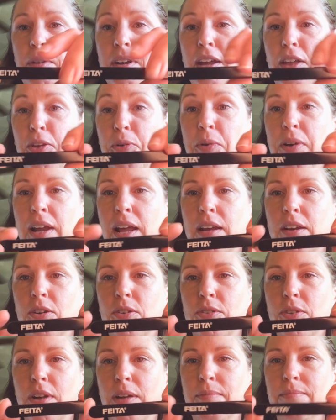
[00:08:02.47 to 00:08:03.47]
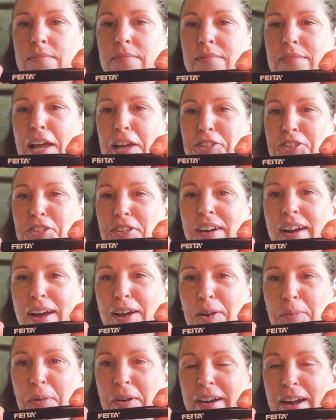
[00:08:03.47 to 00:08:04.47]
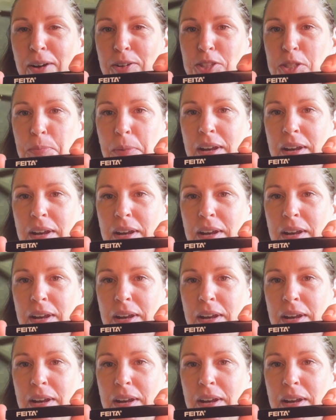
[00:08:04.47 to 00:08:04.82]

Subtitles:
Another one I don't know, I'm not sure how to pronounce,